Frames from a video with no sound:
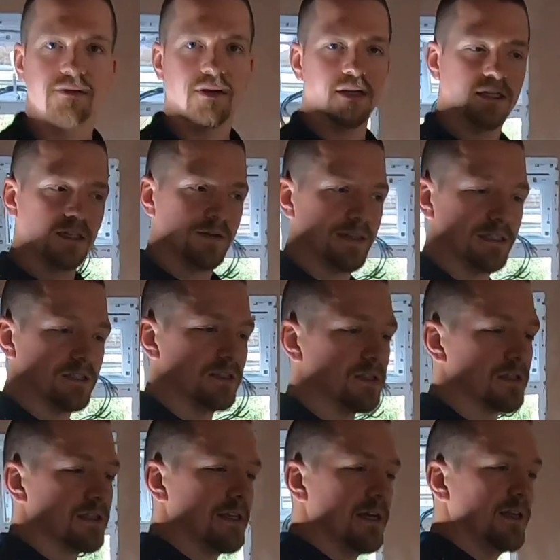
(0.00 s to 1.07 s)
All you're doing is
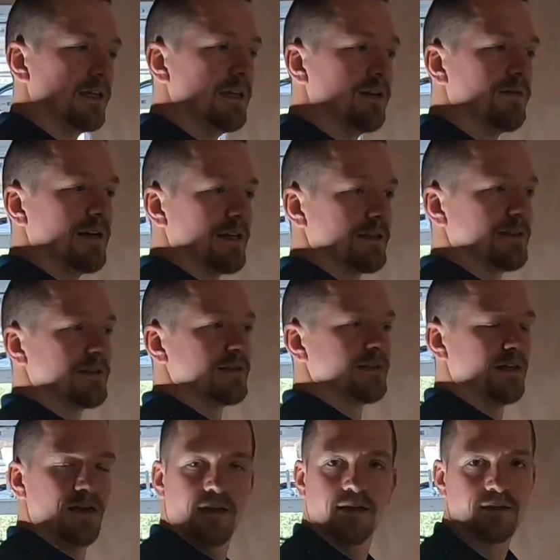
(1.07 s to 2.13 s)
just tilting your
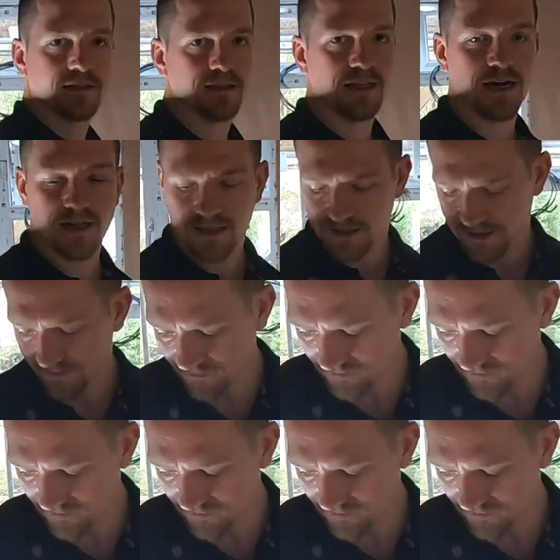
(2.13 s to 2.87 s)
wrists slightly.